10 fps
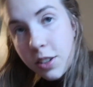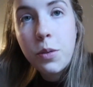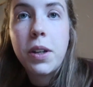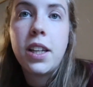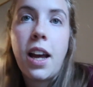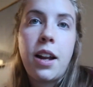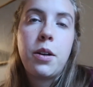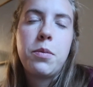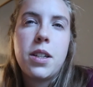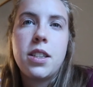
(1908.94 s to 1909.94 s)
So we had our
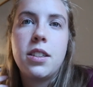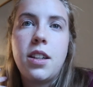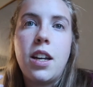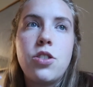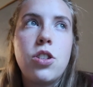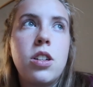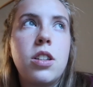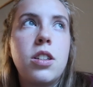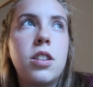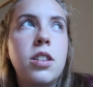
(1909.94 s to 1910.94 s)

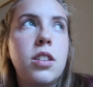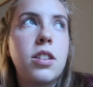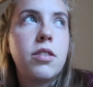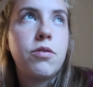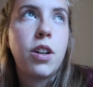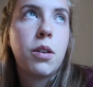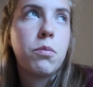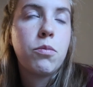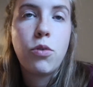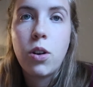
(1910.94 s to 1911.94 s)
presentation
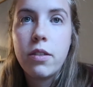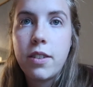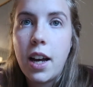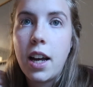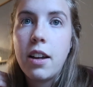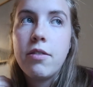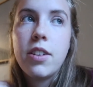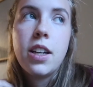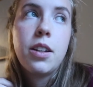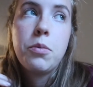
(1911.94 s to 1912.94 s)
from 4 to 5
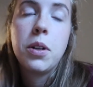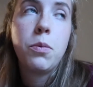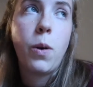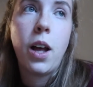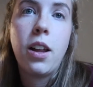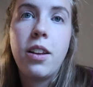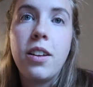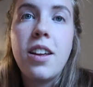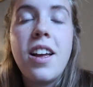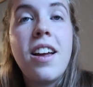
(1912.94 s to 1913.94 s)
and it went well.
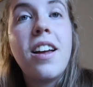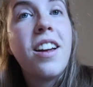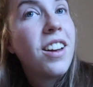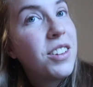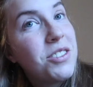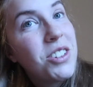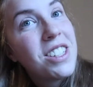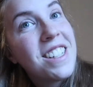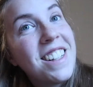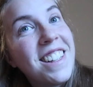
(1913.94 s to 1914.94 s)

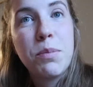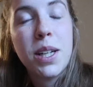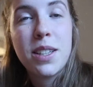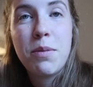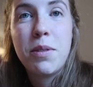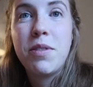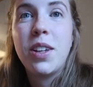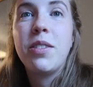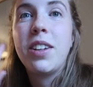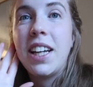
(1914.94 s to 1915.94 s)
Unfortunately, because I've been
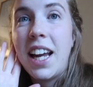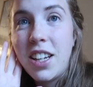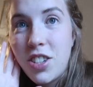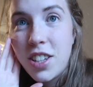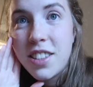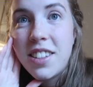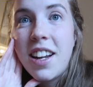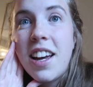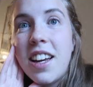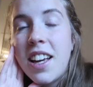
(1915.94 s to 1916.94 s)
feeling really anxious
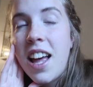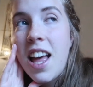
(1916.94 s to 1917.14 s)
today,